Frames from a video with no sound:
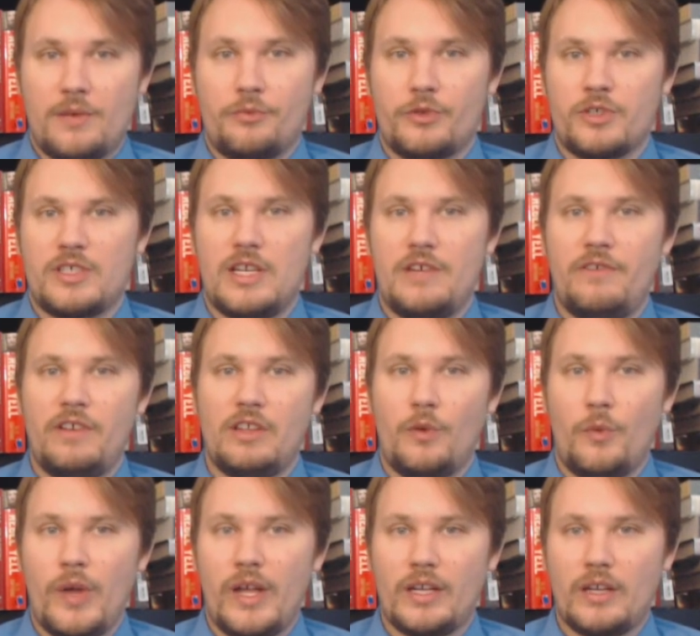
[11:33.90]
up receiving
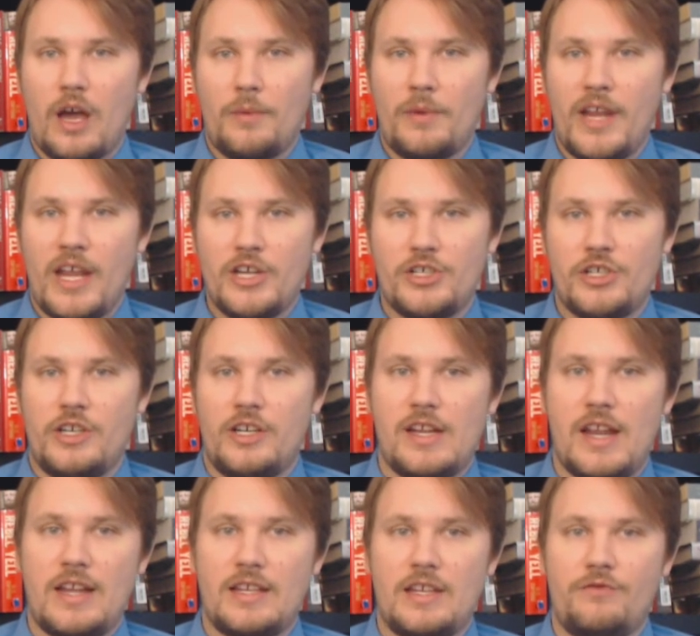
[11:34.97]
the Whig nomination in
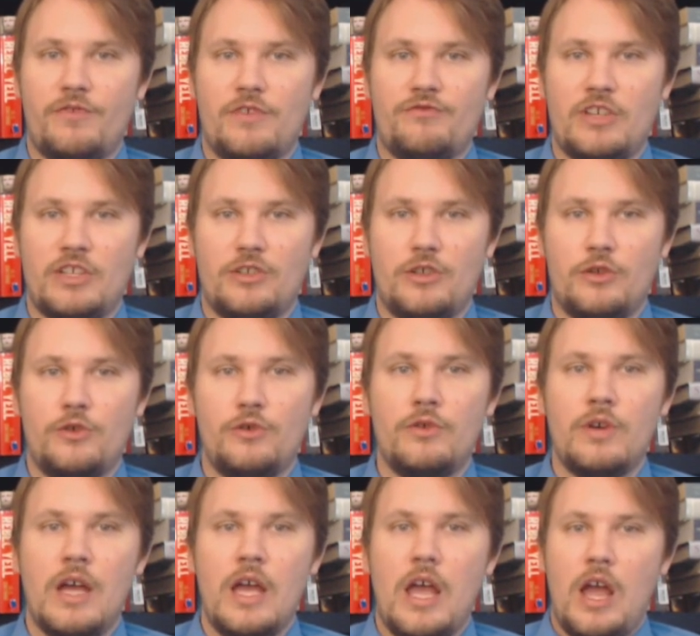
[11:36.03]

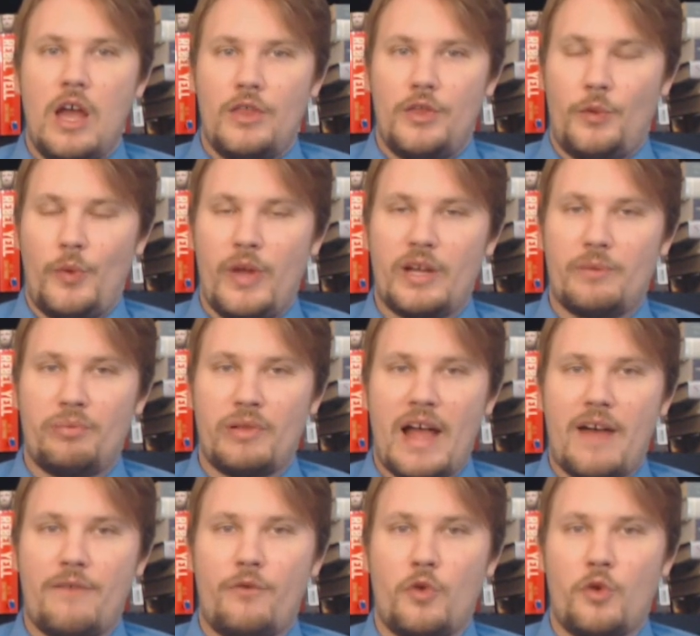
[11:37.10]
1852. The Whig
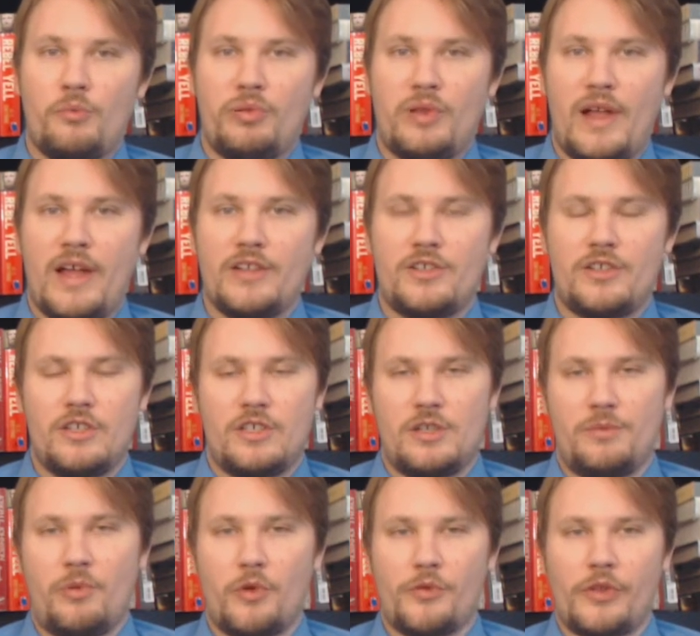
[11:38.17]
platform pledged to
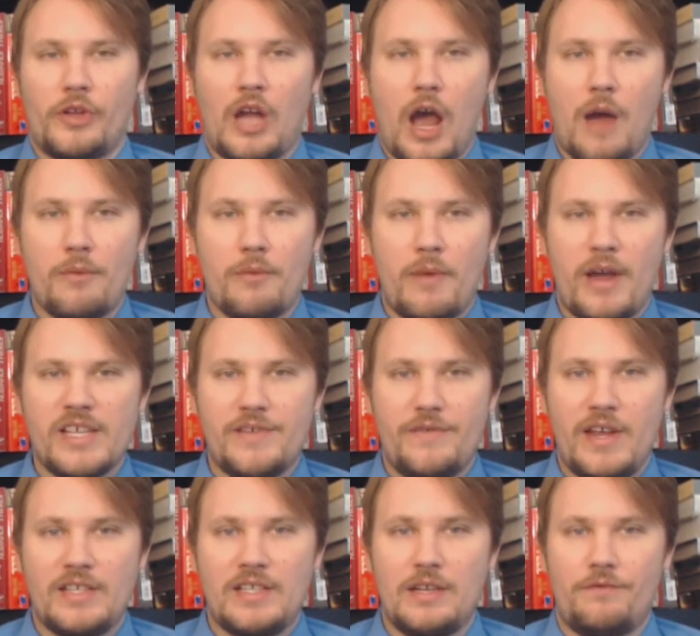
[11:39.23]
support the Compromise of
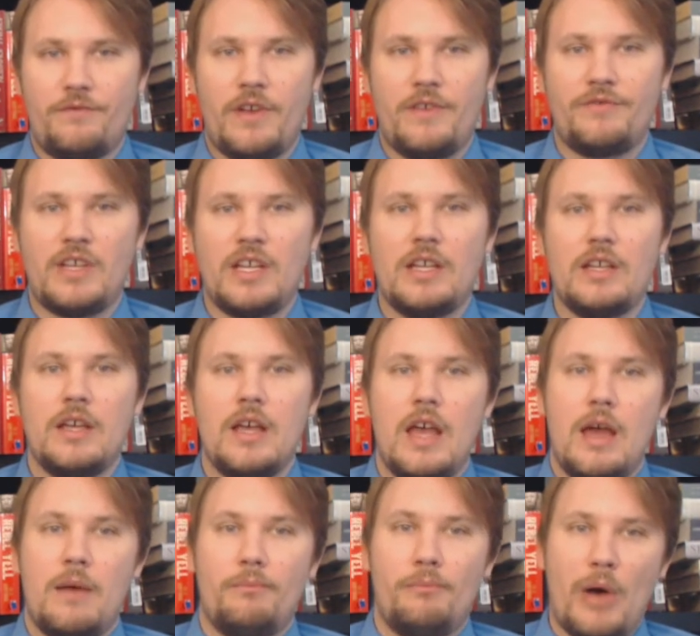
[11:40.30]
1850,
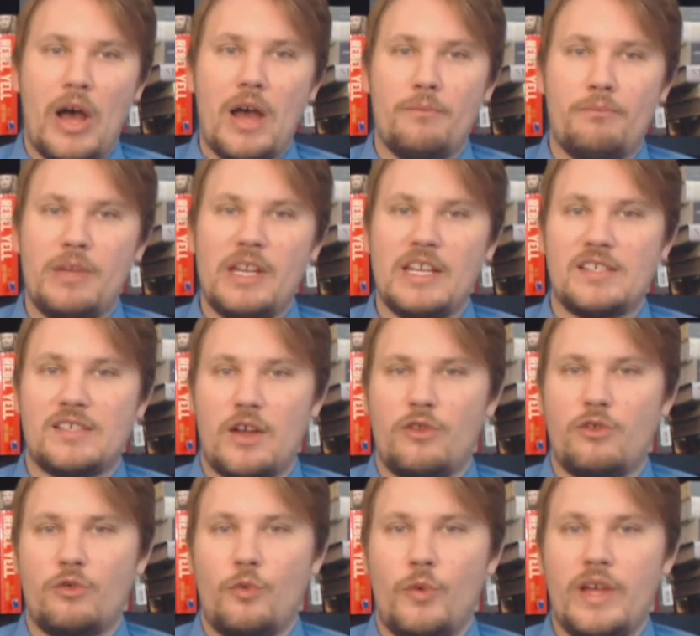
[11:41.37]
but many
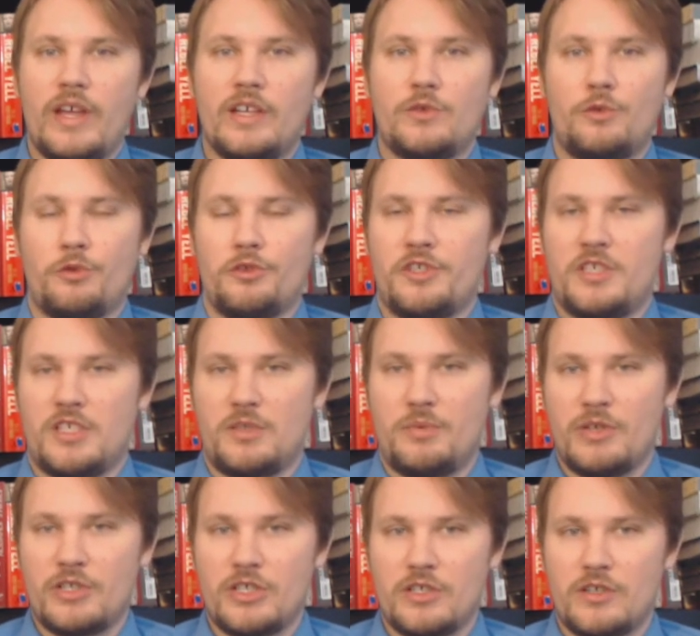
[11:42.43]
Southern Whigs were
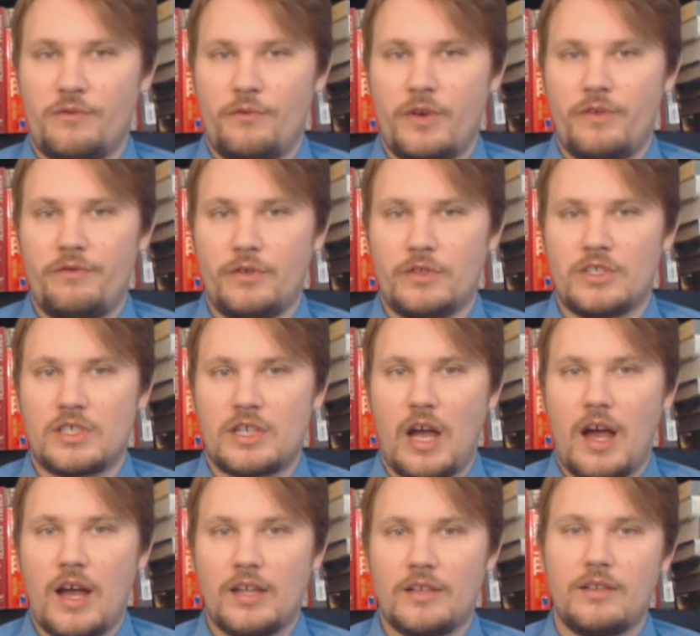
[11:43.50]
suspicious of Winfield
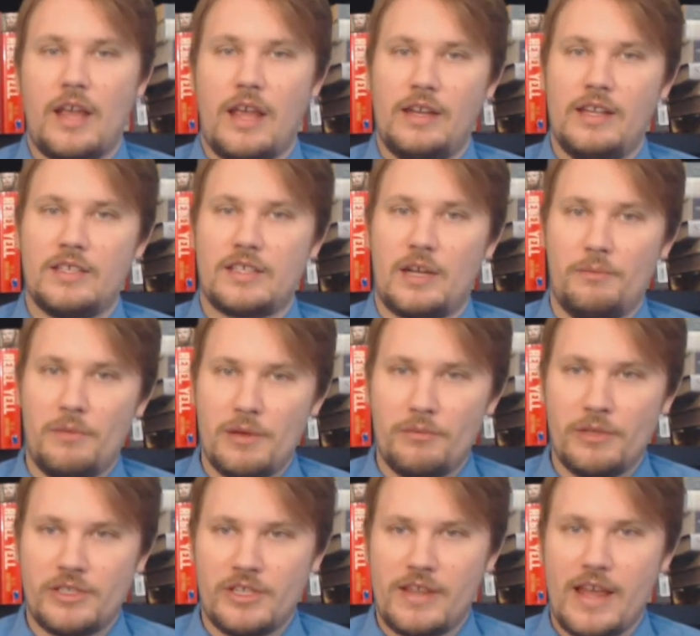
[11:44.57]
Scott and his
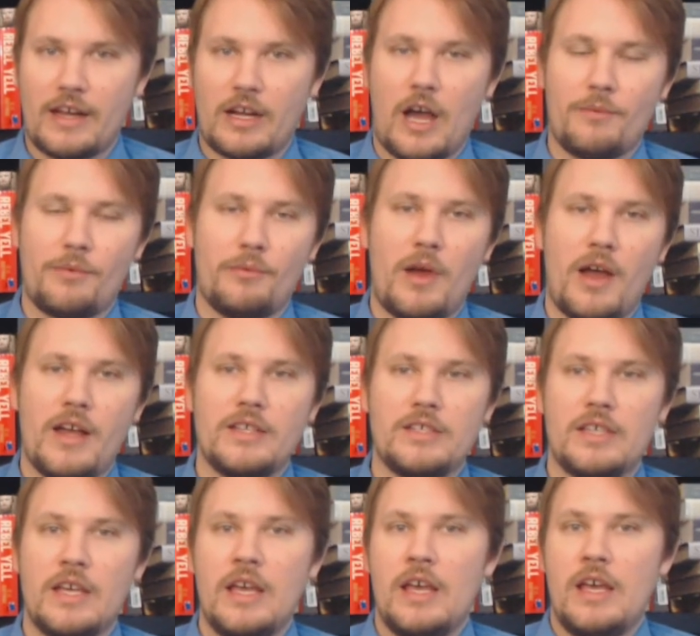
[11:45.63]
commitment to that
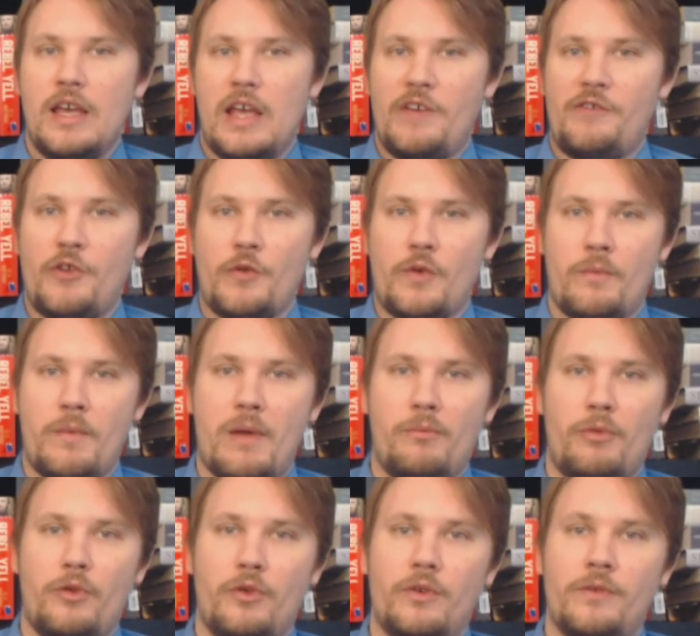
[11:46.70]
compromise. If you
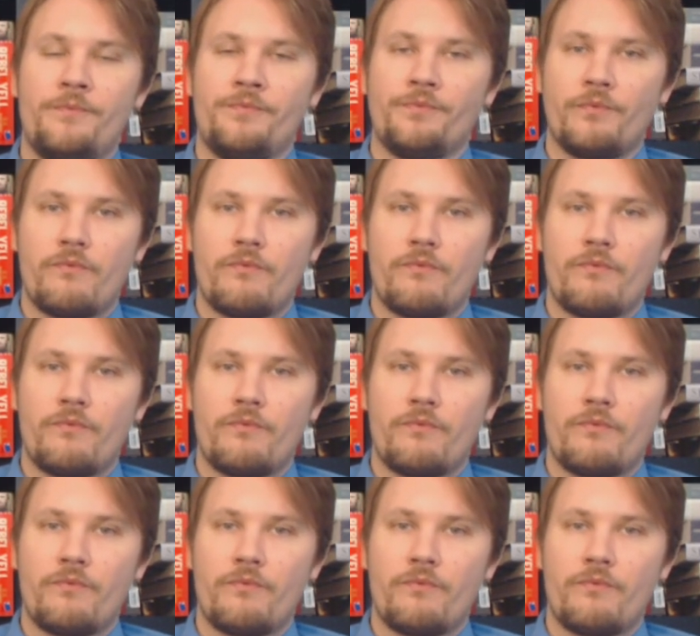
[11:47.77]
remember,